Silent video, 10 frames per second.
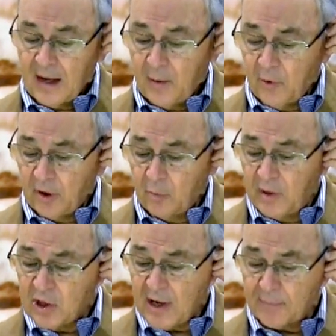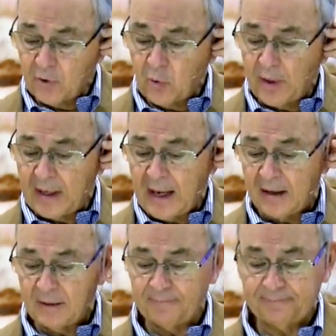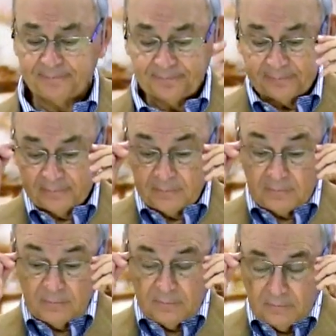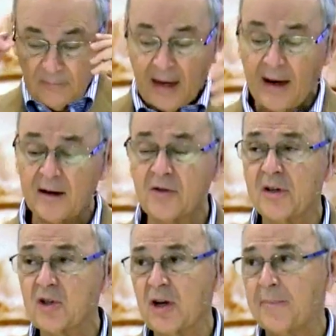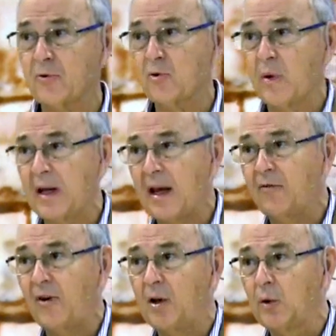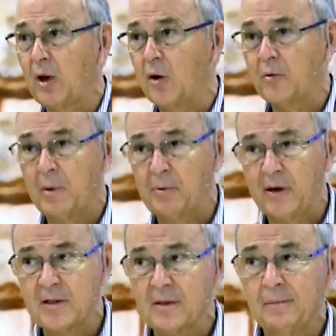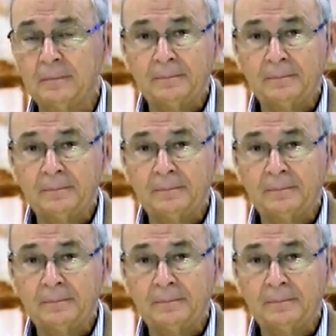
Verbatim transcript: And we're going to read chapter 28. Exodus chapter 28. Follow along with me, please.